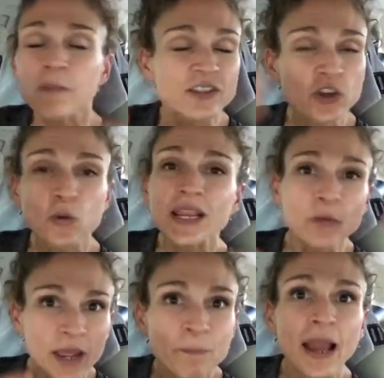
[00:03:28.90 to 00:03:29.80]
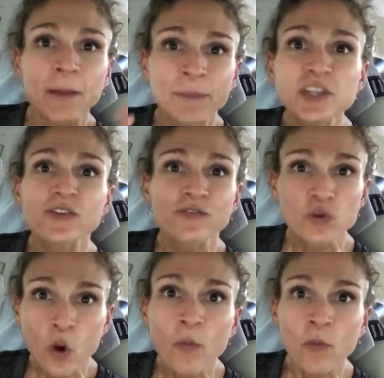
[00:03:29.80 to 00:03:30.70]
so anyway, by a bunch of
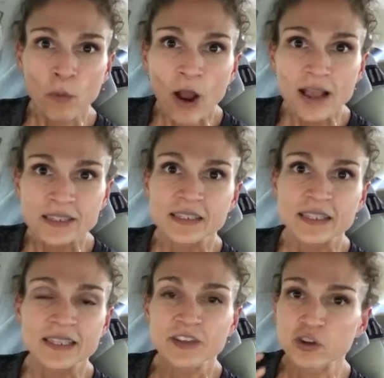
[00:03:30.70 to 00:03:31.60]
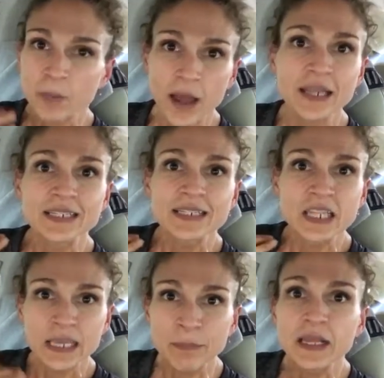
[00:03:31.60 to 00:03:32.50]
normal processes that your body
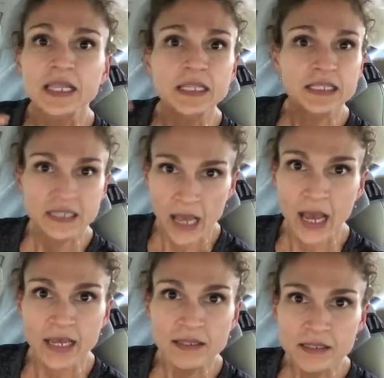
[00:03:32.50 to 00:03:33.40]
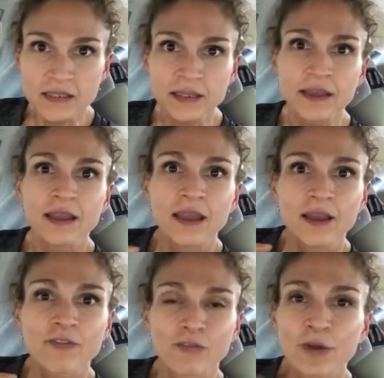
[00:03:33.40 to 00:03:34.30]
typically does,
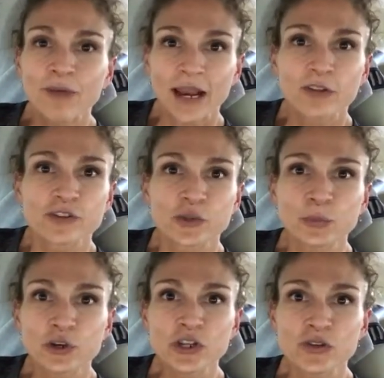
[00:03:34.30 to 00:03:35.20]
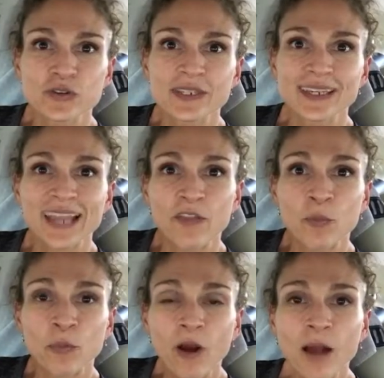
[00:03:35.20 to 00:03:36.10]
free radicals are produced. Now, the
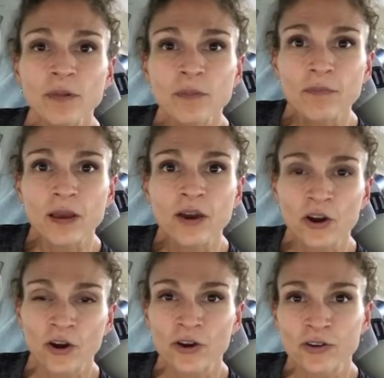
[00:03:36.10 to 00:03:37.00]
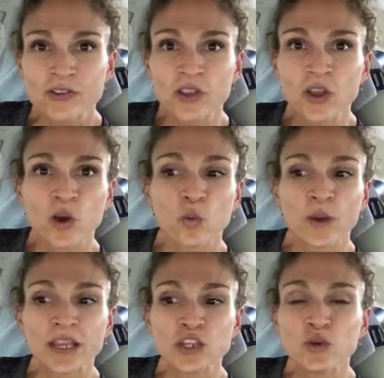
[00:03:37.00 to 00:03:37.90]
problem occurs
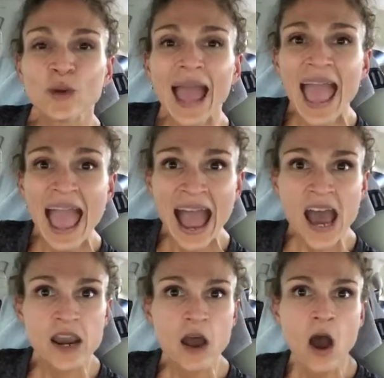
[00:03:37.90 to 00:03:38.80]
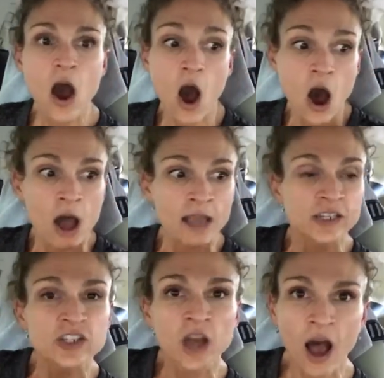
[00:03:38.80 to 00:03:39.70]
when you add on
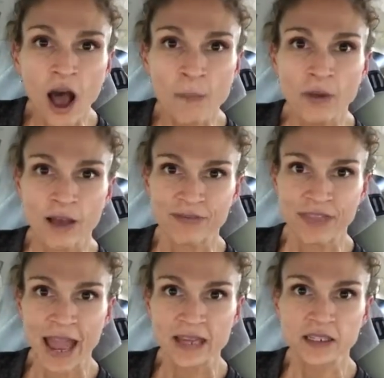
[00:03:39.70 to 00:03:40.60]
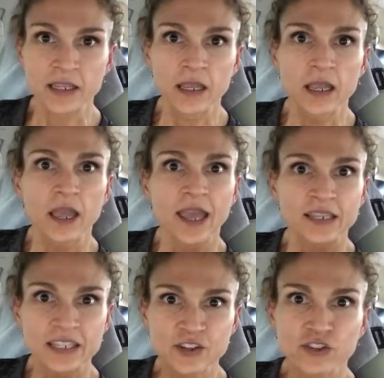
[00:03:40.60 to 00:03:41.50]
top of that
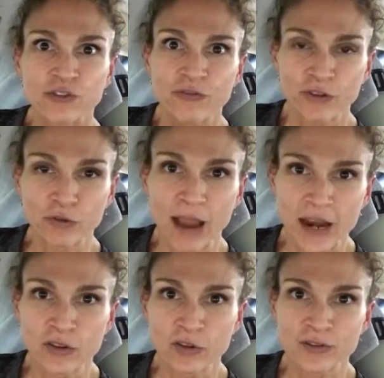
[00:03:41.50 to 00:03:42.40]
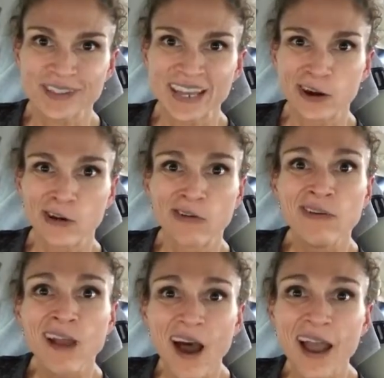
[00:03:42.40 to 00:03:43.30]
additional free radicals that are
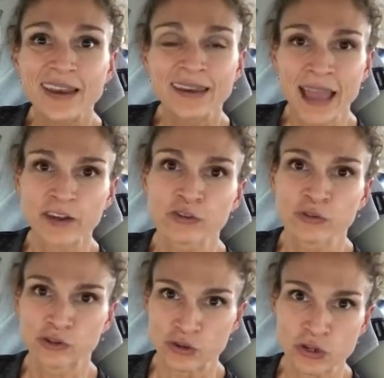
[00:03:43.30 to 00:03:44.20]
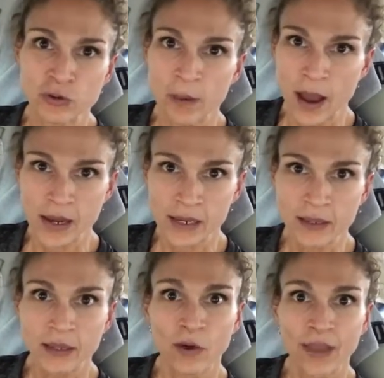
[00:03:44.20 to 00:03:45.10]
not natural to your body,
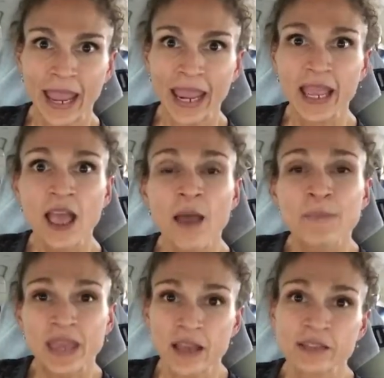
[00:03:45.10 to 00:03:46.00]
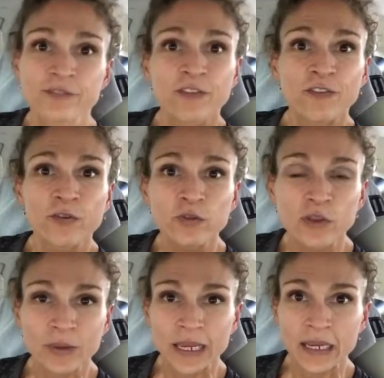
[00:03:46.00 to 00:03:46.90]
okay? Because of the food
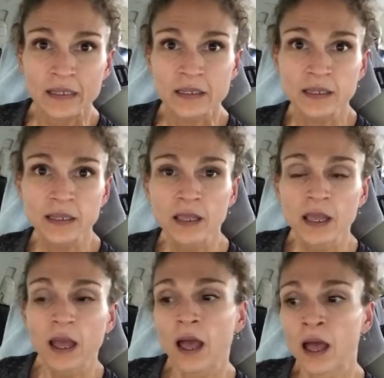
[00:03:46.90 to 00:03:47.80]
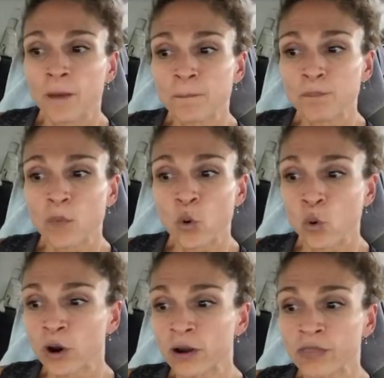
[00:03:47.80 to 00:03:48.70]
that we eat.
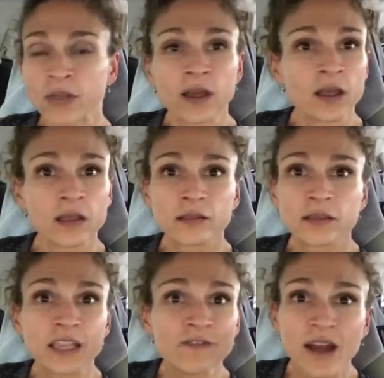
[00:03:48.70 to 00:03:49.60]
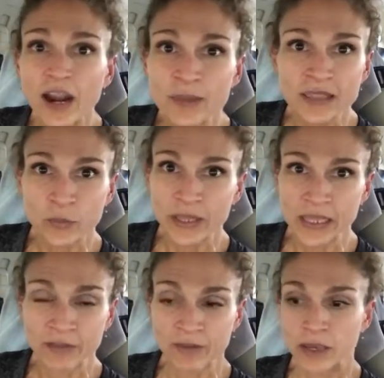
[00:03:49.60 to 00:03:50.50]
Or the environment that we
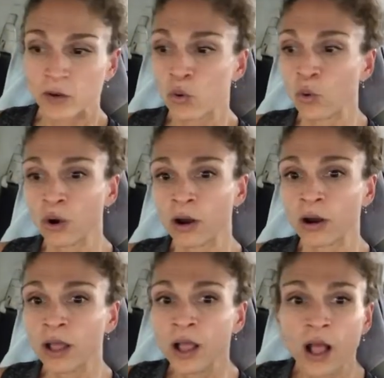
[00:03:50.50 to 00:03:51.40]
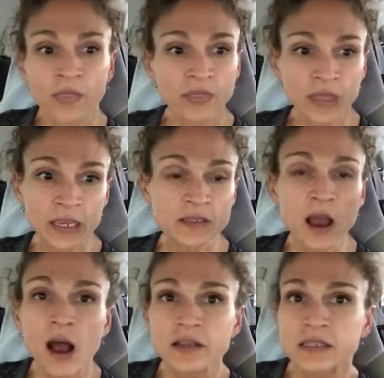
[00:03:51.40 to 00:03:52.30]
live in, or the
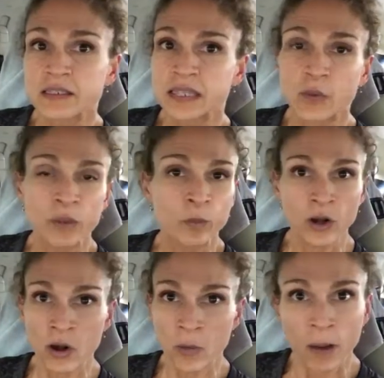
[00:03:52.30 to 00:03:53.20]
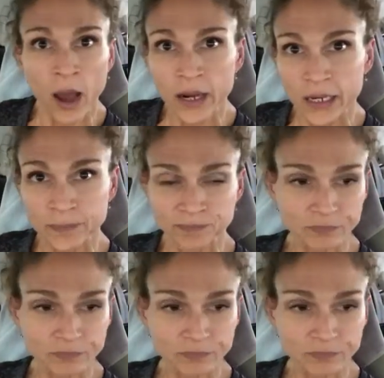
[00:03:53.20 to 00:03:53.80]
toxins that we put on our body